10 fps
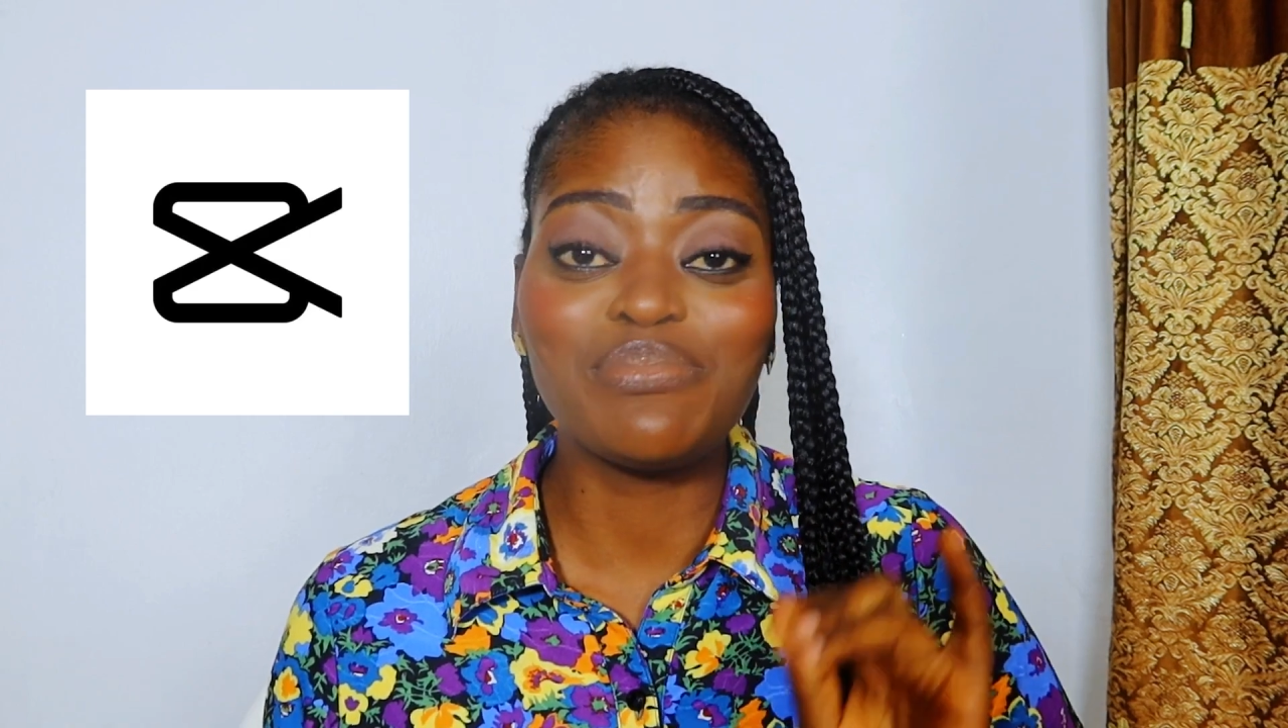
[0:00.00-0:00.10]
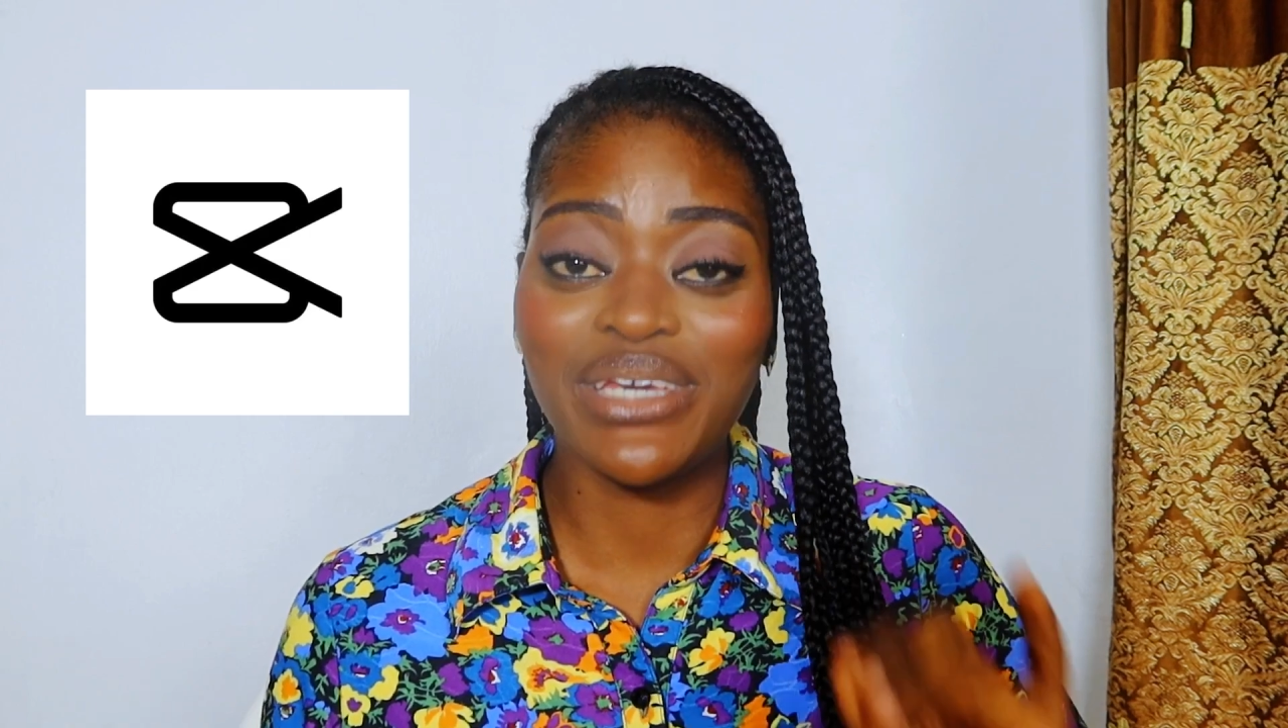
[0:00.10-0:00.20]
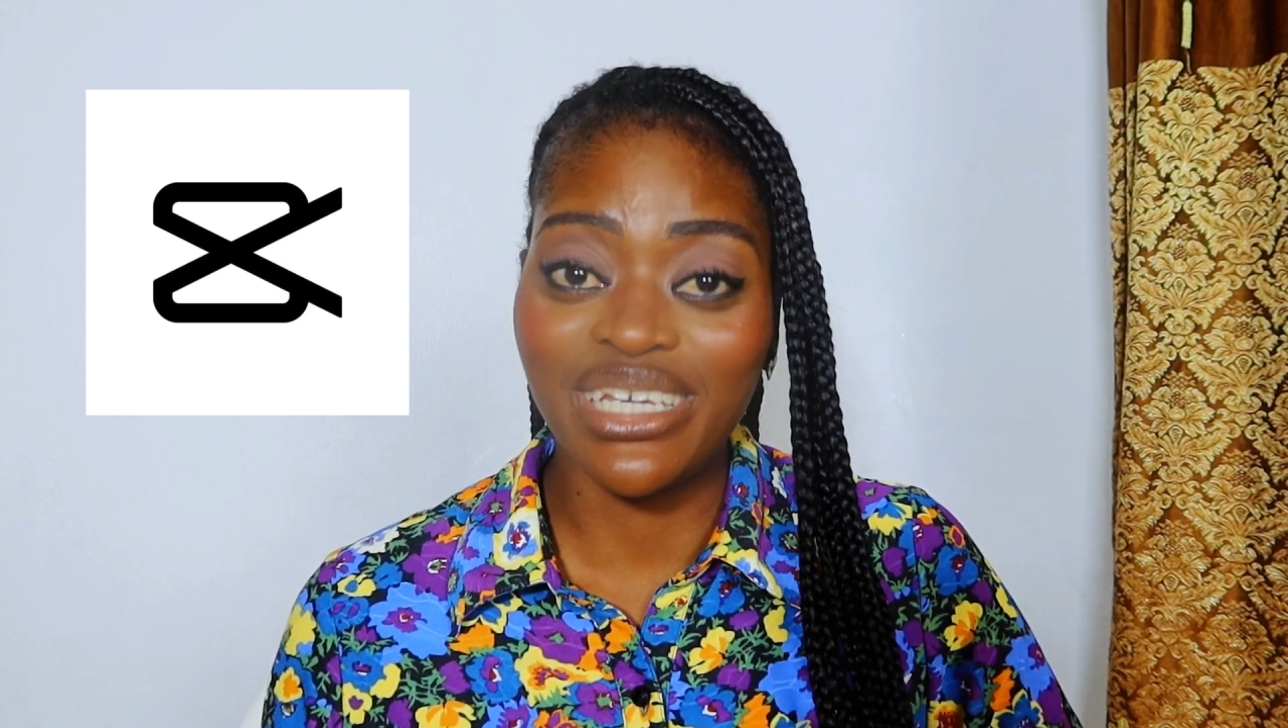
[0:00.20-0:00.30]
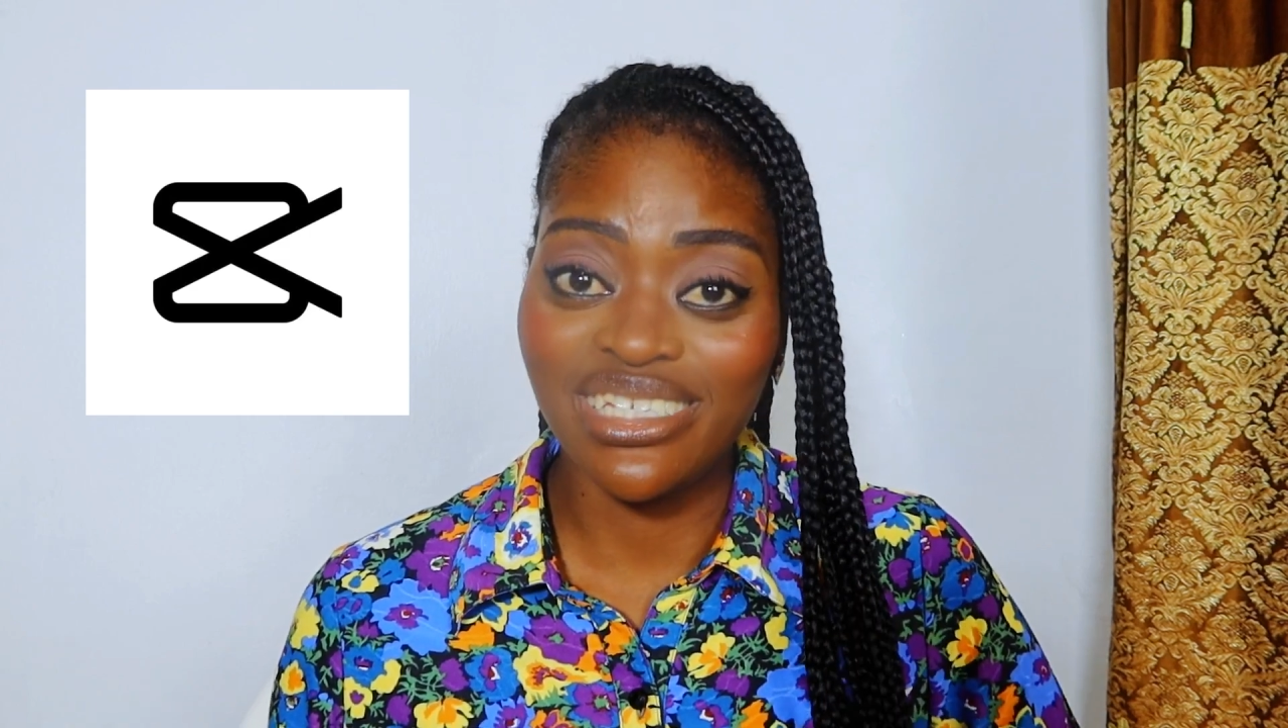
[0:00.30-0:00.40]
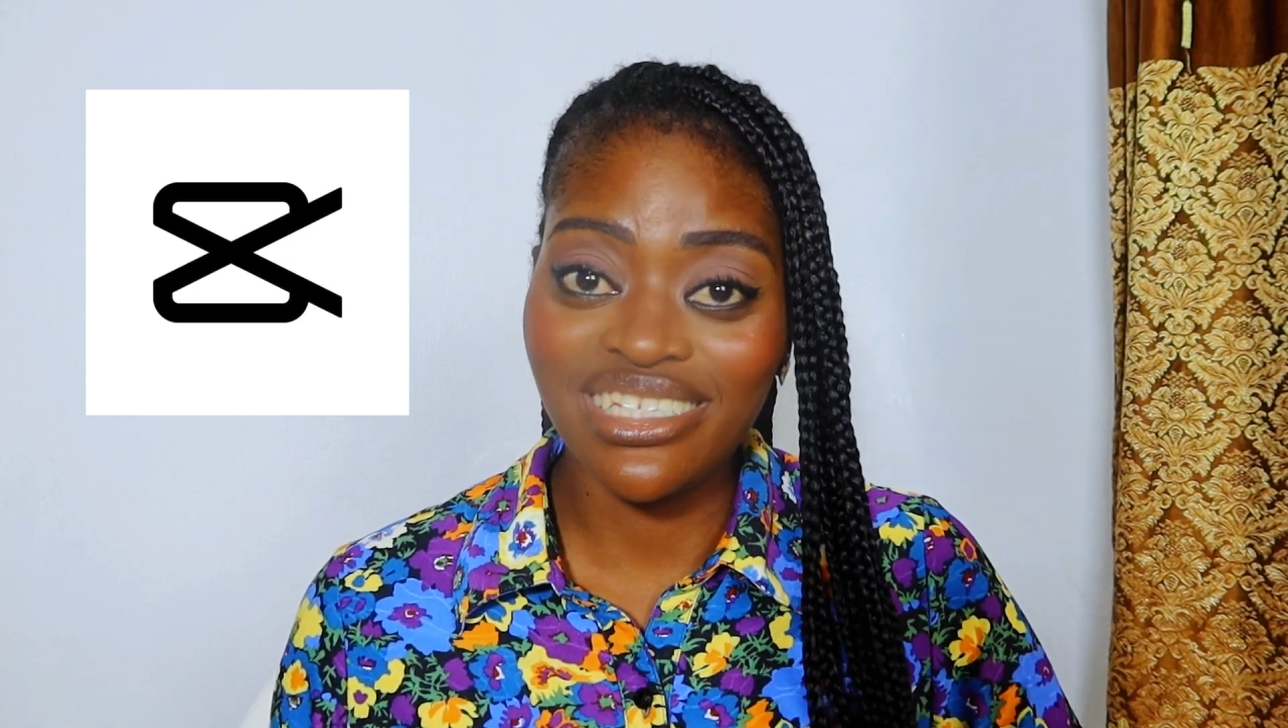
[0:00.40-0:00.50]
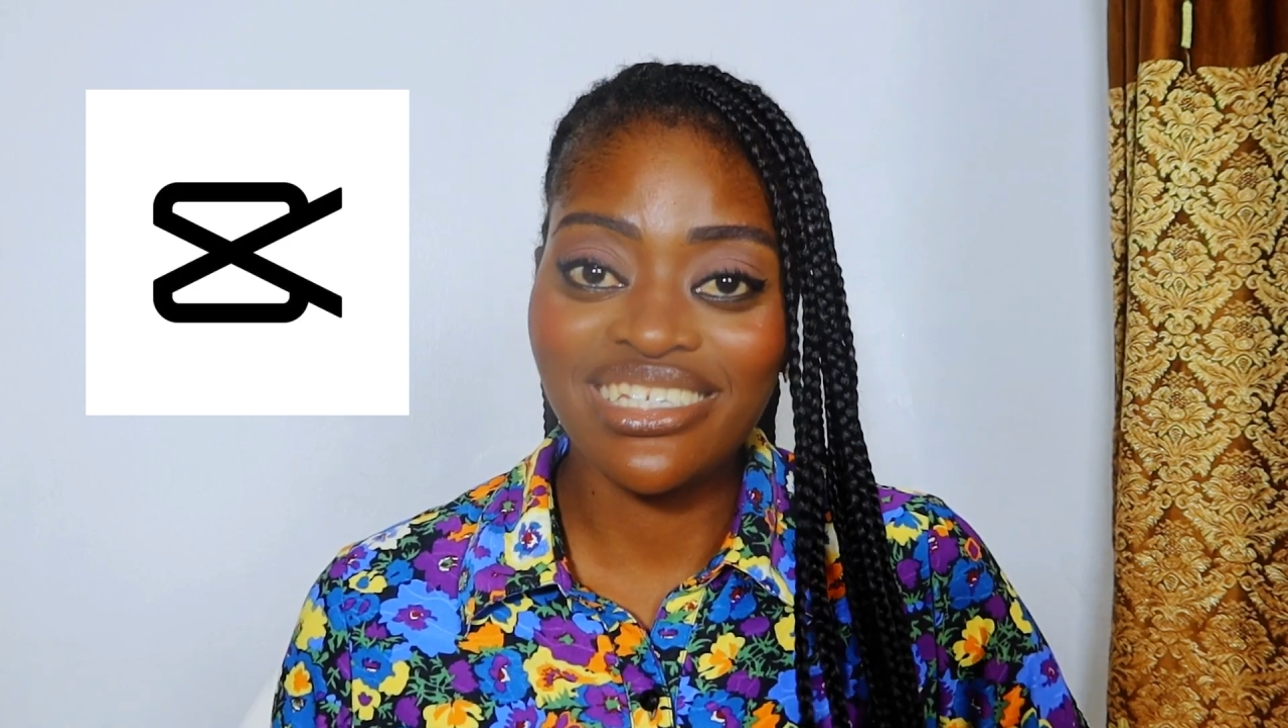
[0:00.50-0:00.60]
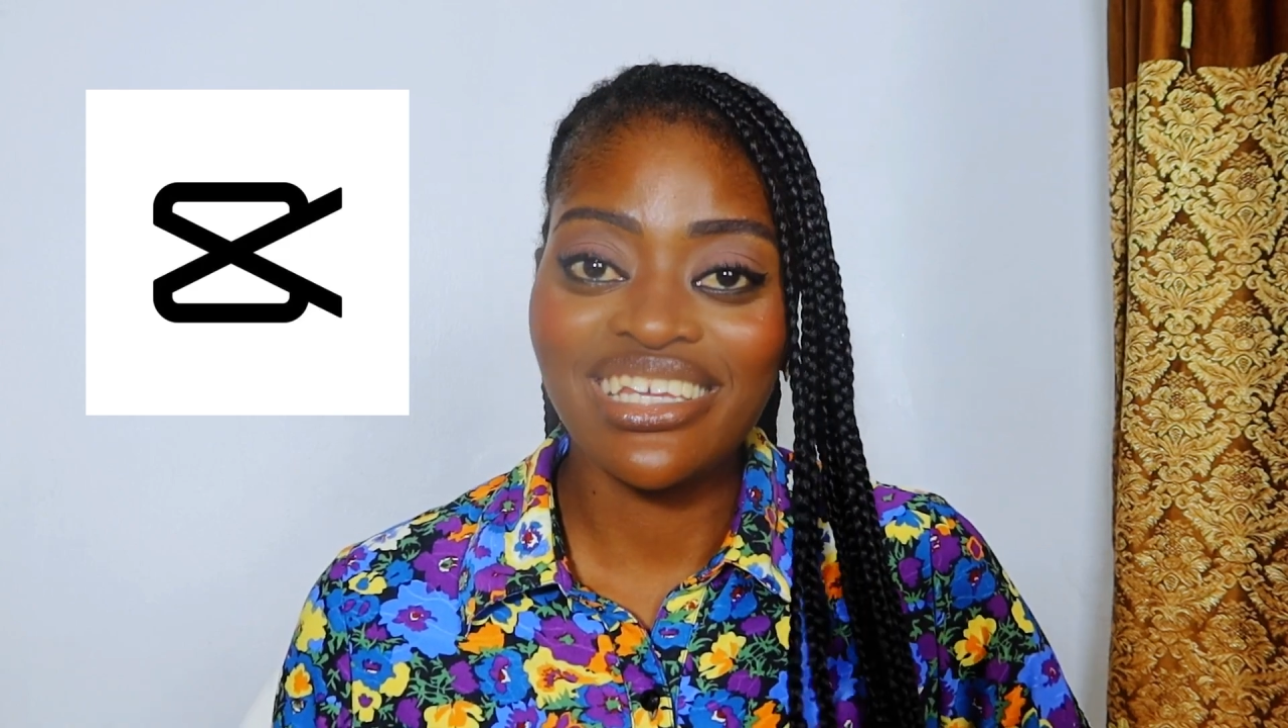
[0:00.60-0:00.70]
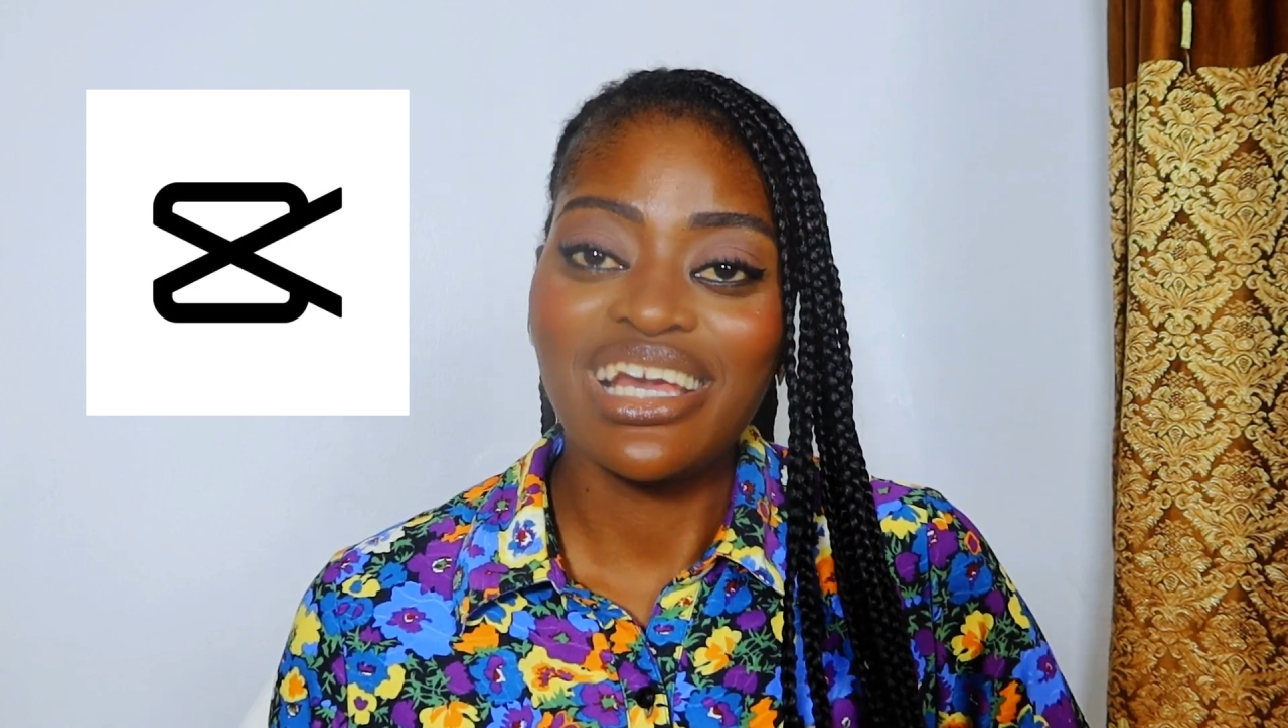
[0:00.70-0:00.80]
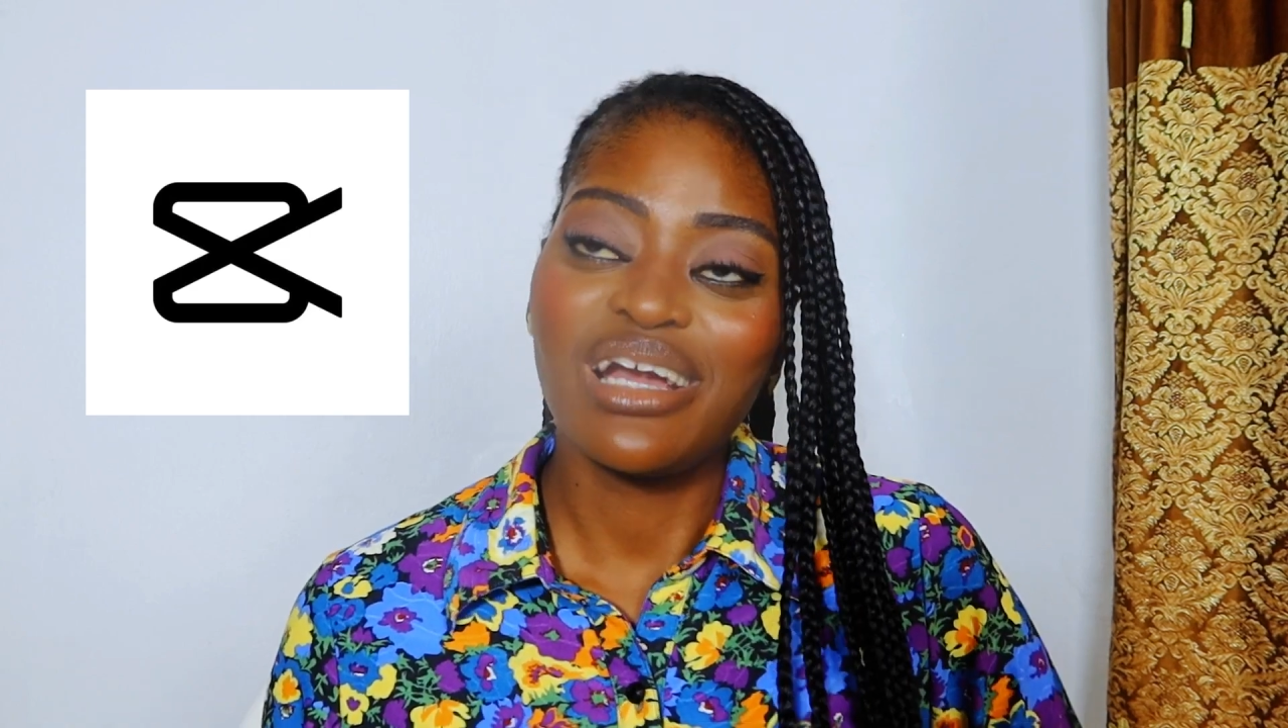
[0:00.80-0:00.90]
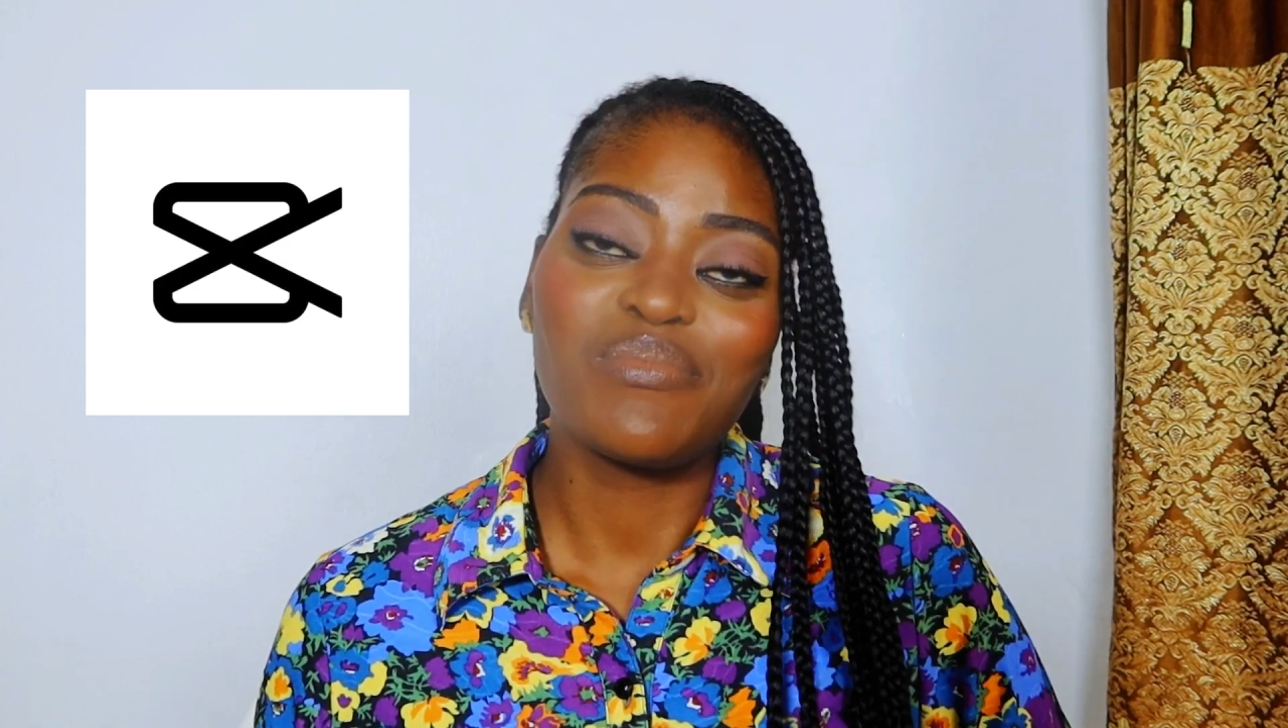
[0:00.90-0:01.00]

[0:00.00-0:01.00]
paid,